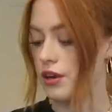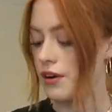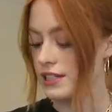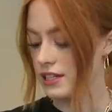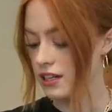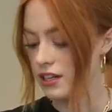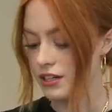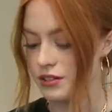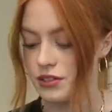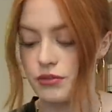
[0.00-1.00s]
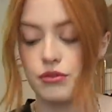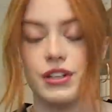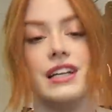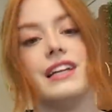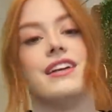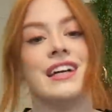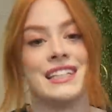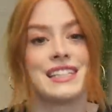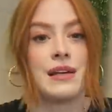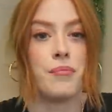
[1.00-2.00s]
There are actually loads of really
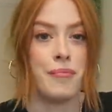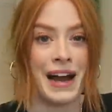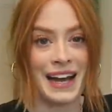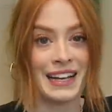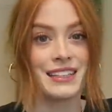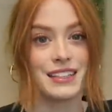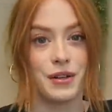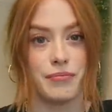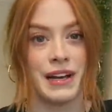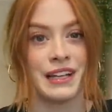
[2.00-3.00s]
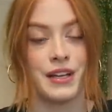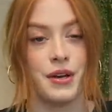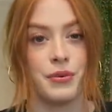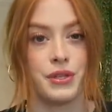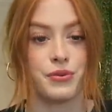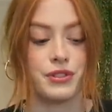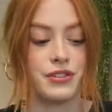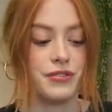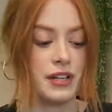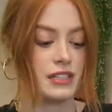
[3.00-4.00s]
nice bags on mango, which was
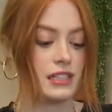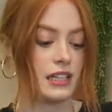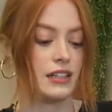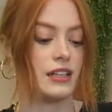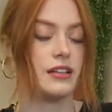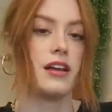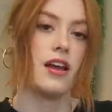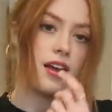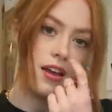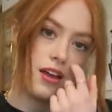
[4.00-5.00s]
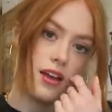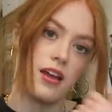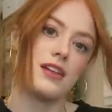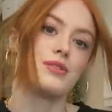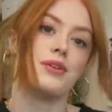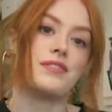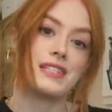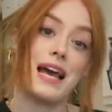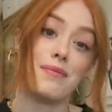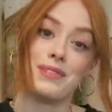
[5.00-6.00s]
the first thing that sort of
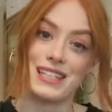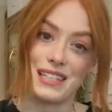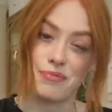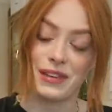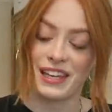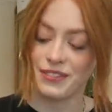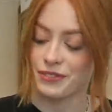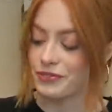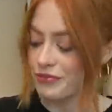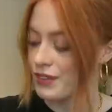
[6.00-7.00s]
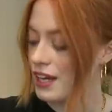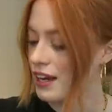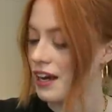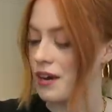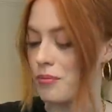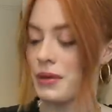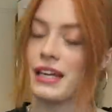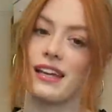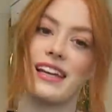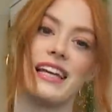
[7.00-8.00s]
tempted me
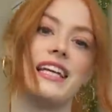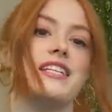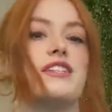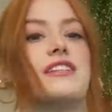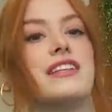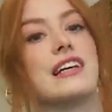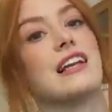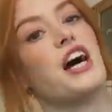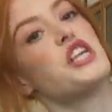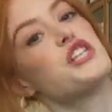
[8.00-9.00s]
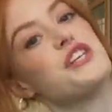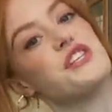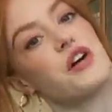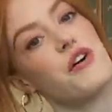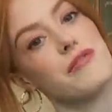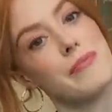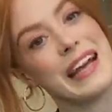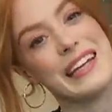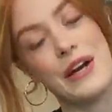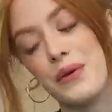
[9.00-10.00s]
into the clutches of
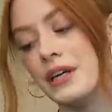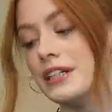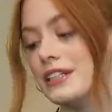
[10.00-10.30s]
mango.